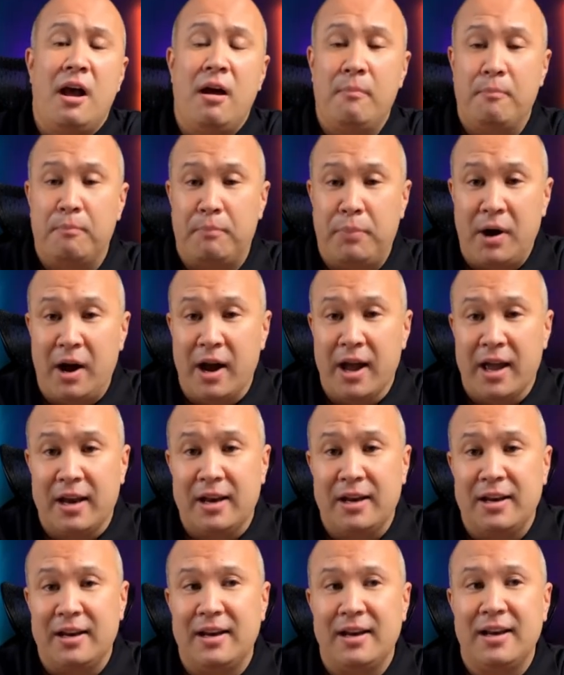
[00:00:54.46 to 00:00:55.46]
But
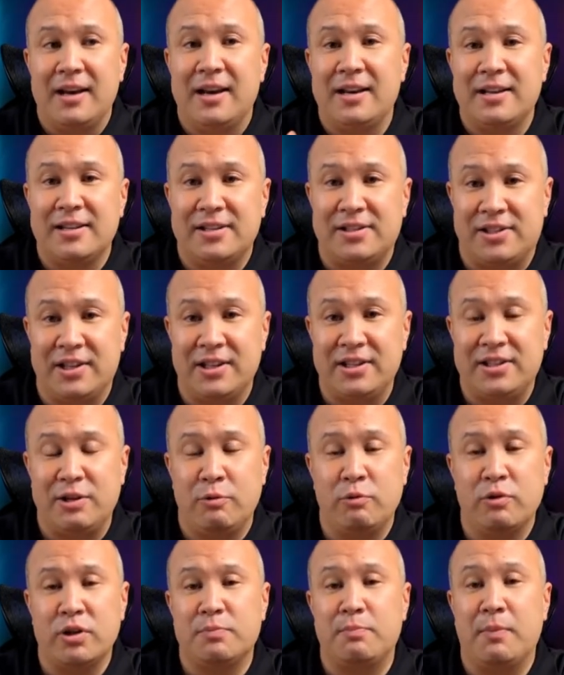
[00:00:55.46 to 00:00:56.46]
since it
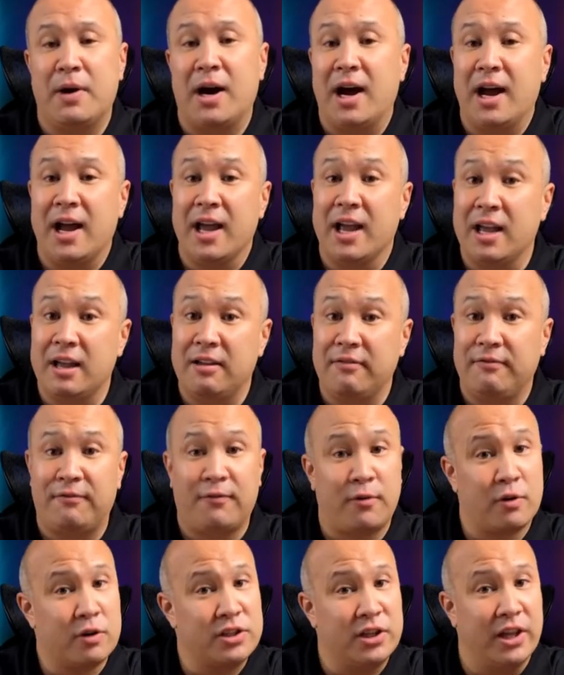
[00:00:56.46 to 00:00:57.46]
was my
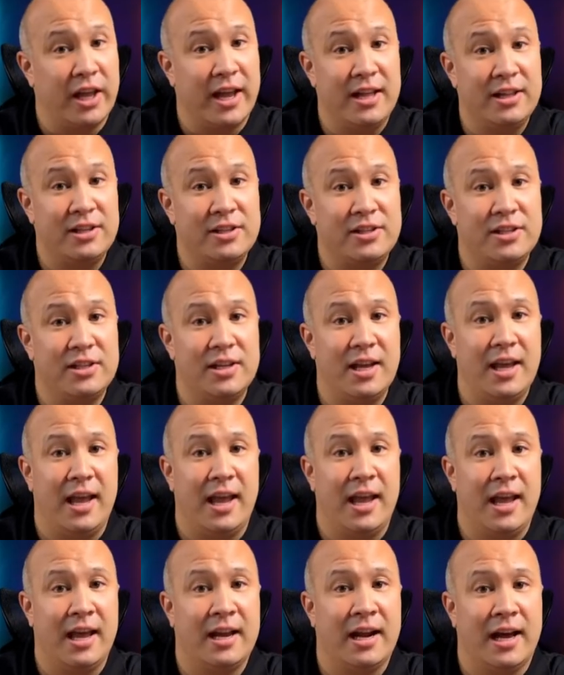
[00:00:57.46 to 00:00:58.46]
first lens
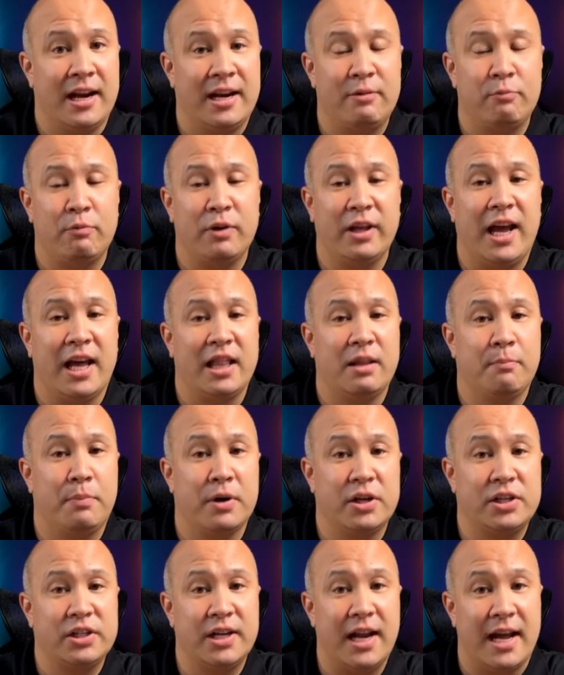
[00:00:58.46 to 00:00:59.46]
and I didn't really have the
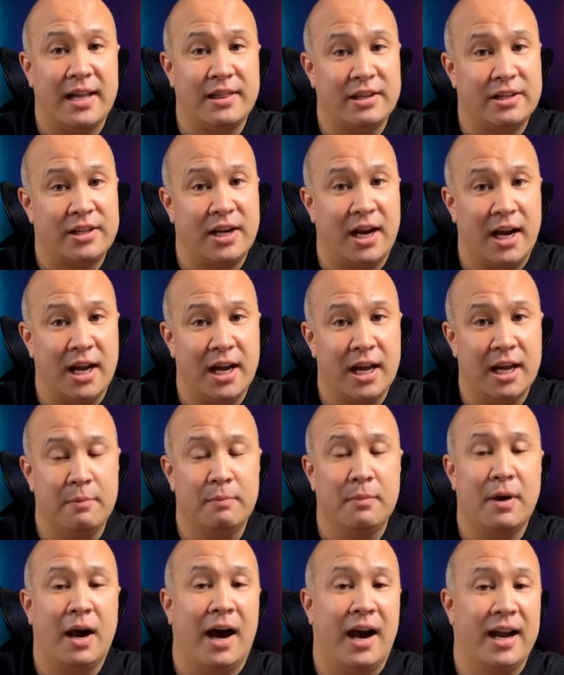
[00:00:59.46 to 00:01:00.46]
budget at the
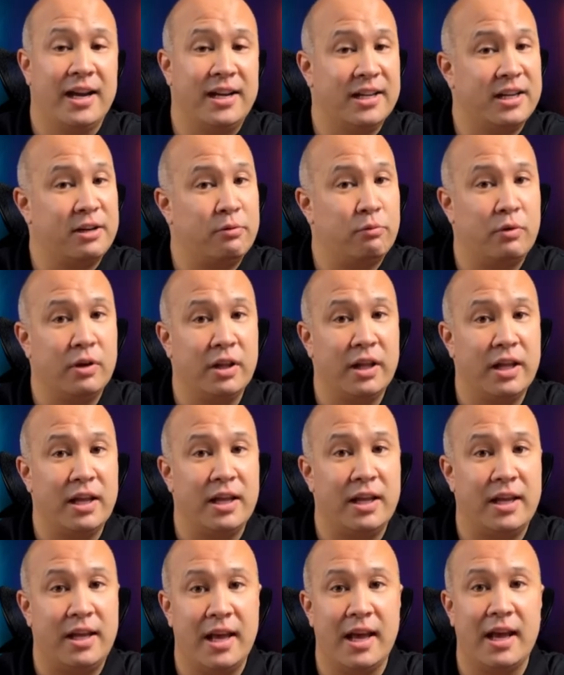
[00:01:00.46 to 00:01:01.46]
time, I didn't really
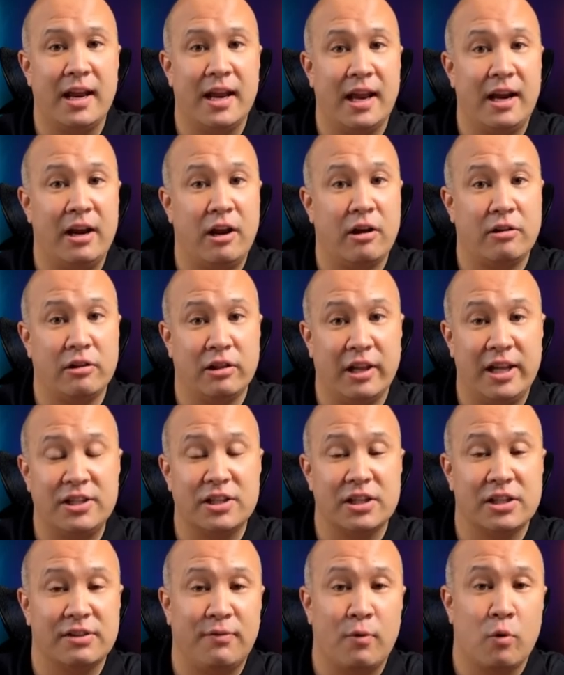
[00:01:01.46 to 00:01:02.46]
get any other
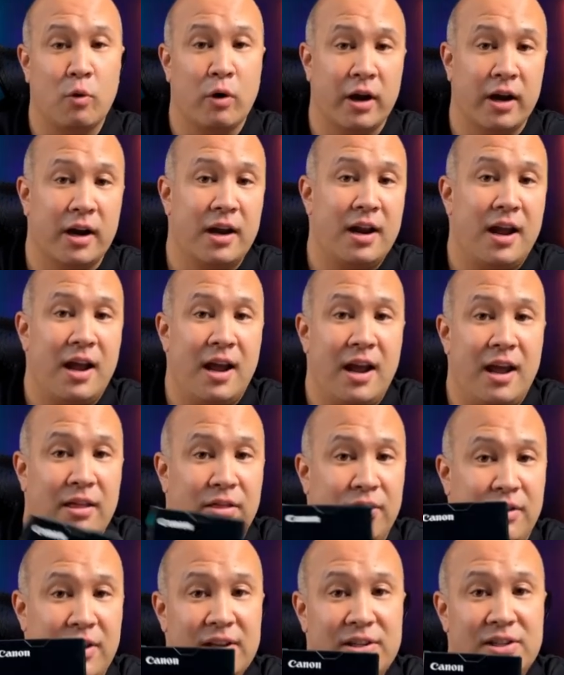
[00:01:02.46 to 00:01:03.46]
lenses for it.
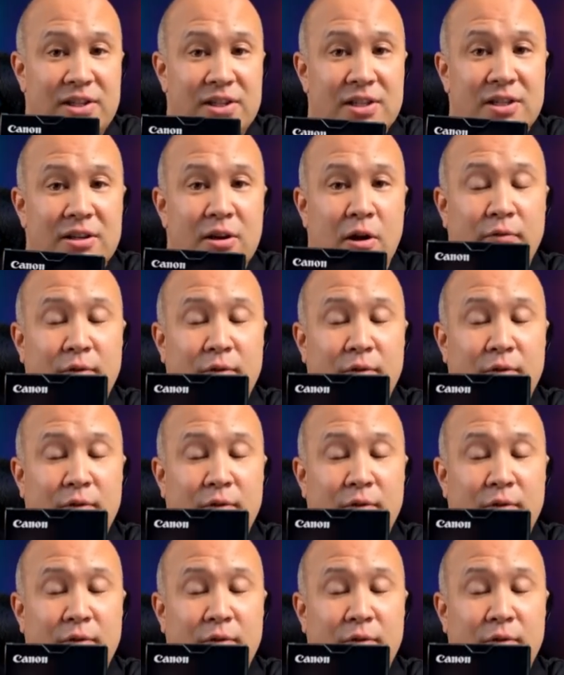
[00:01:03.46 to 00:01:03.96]
This over